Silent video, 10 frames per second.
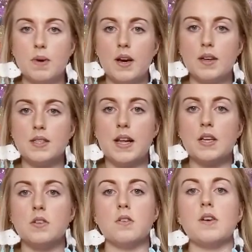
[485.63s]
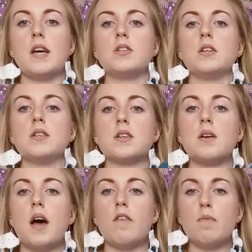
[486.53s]
to my isolation creation it's
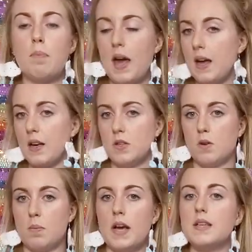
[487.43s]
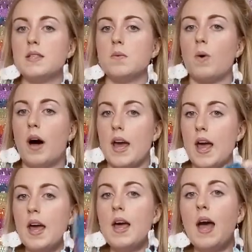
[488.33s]
going to have pink to replace the
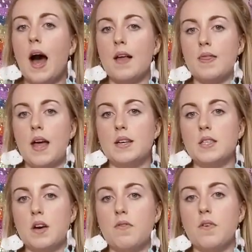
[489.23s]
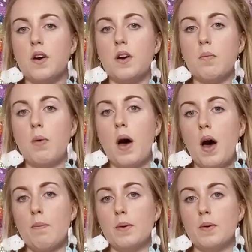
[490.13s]
white and then different
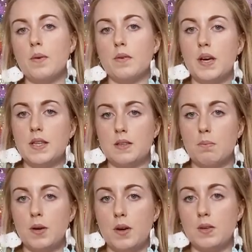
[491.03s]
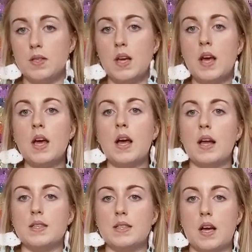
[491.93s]
purple greens and blues
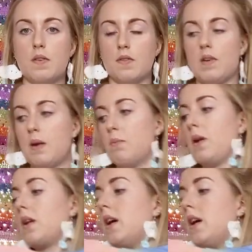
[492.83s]
instead of the rainbow